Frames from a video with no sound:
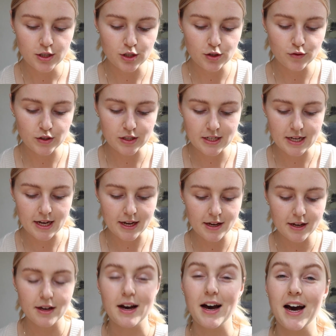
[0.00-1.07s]
just for
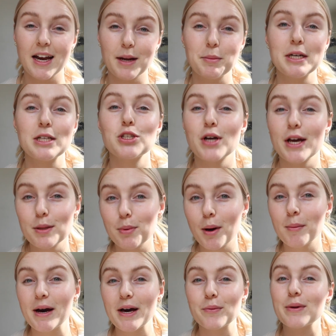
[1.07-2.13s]
today, and I might try the
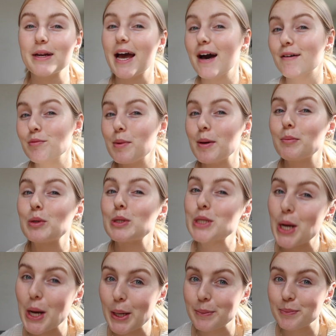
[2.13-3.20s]
pomade when I have a bit more
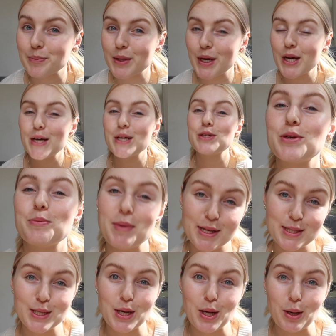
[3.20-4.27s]
time to mess it